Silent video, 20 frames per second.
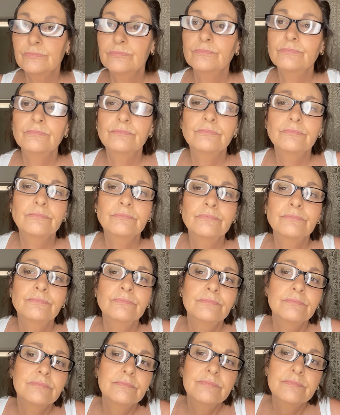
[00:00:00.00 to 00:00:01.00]

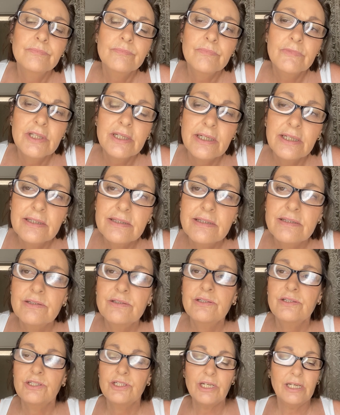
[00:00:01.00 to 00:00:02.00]
It is
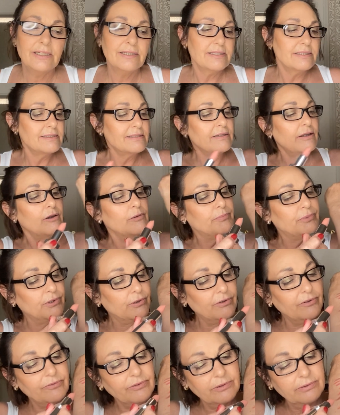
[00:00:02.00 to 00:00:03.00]
just so
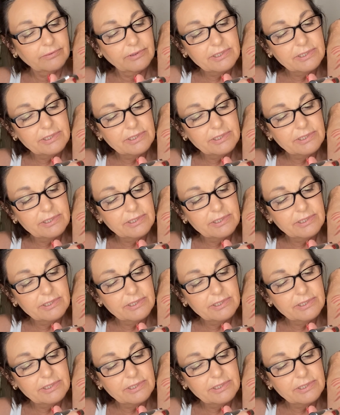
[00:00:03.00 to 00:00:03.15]
beautiful.